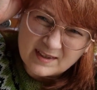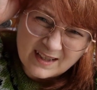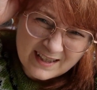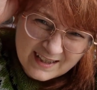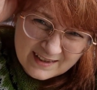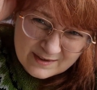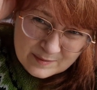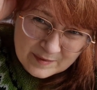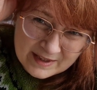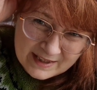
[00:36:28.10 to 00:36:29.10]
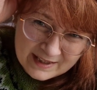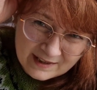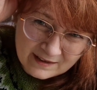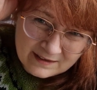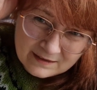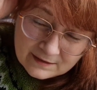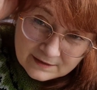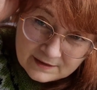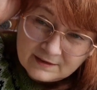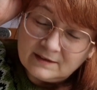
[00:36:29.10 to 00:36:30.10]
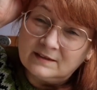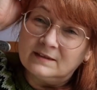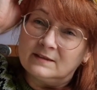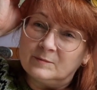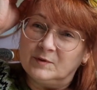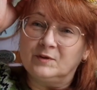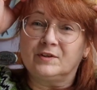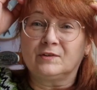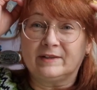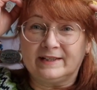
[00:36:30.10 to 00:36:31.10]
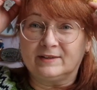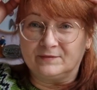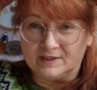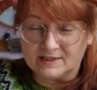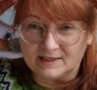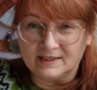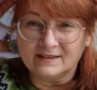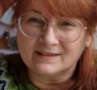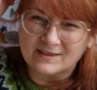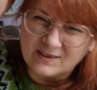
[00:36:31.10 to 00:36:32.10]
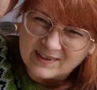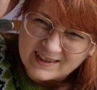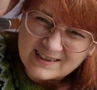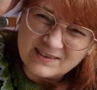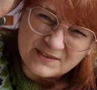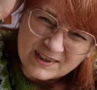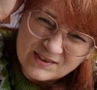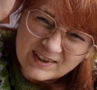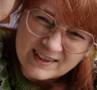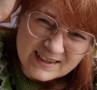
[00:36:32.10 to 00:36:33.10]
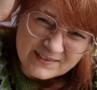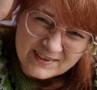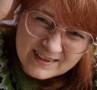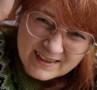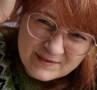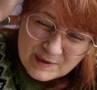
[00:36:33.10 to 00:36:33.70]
the same colour as my hair. Well, not the green, obviously. Sorry, that's not very attractive, is it?